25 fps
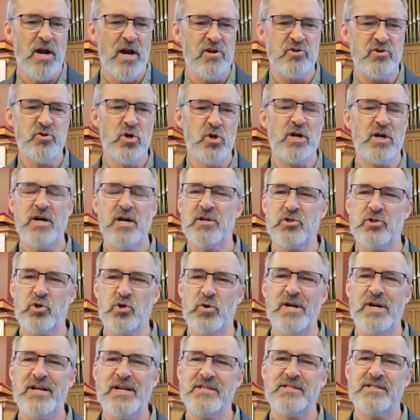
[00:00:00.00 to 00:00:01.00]
Dukkha
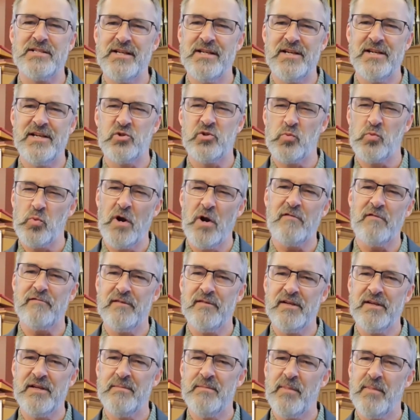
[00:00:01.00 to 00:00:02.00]
translates
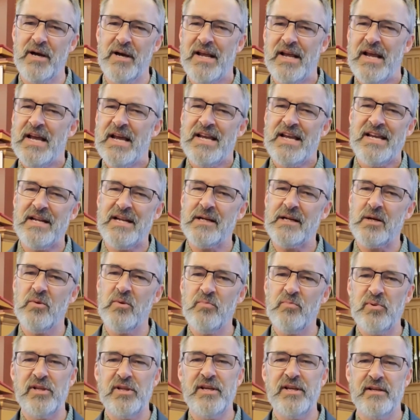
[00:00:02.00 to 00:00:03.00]
roughly but
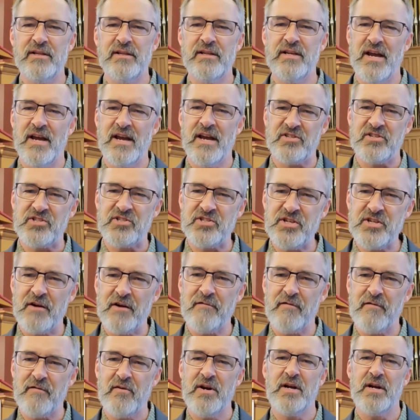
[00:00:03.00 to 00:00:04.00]
incompletely as
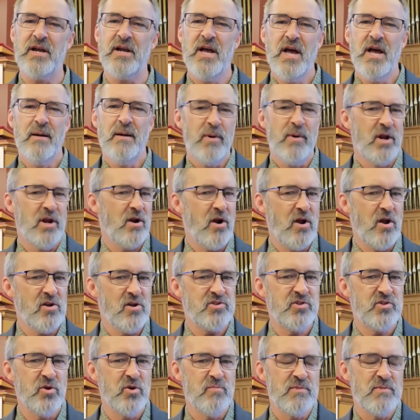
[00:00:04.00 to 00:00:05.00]
suffering, but it
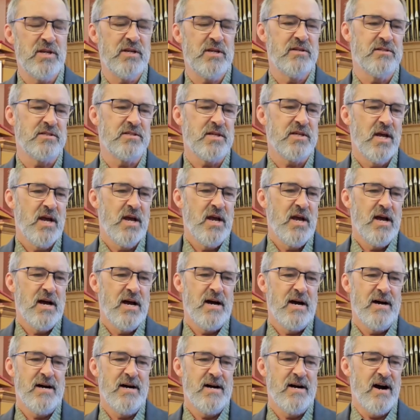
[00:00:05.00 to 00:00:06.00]
also means
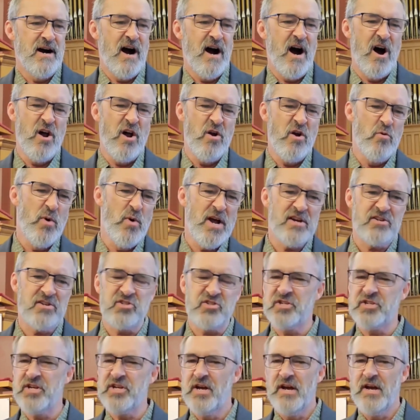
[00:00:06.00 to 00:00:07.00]

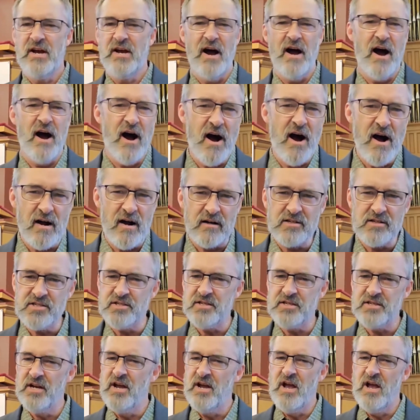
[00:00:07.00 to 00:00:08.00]
unrest, angst,
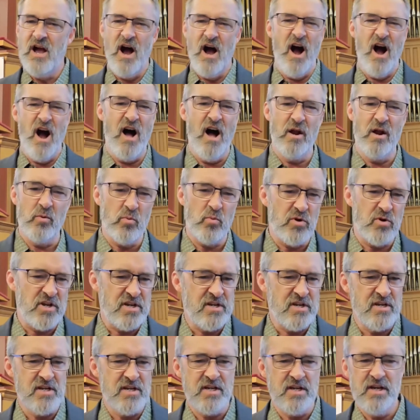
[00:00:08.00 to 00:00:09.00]

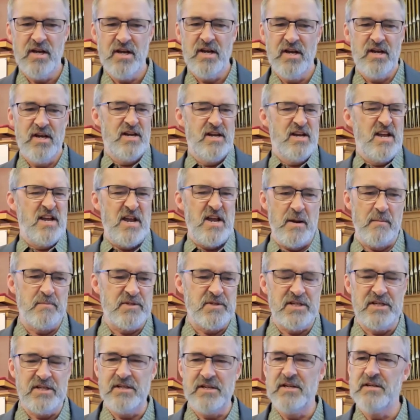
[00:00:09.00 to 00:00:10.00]
ennui,
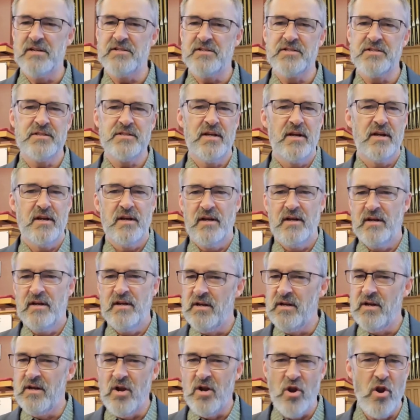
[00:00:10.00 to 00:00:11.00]
emptiness.
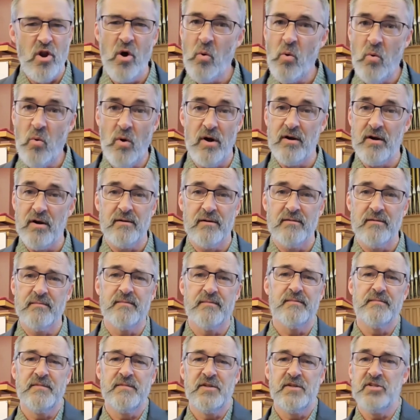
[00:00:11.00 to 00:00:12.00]
No one
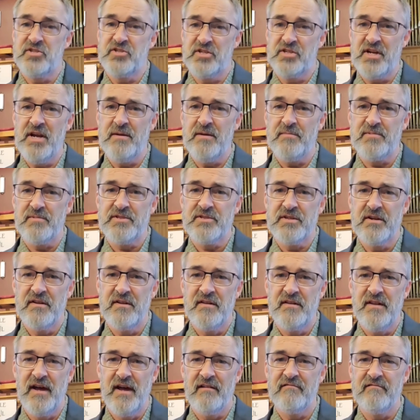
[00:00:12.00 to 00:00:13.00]
escapes
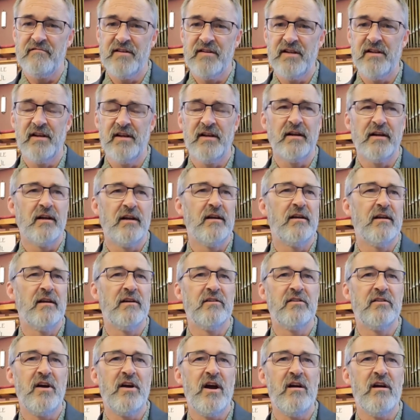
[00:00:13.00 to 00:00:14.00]
that feeling
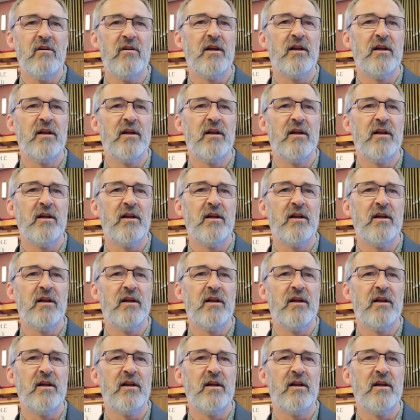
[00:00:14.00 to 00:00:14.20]
entirely.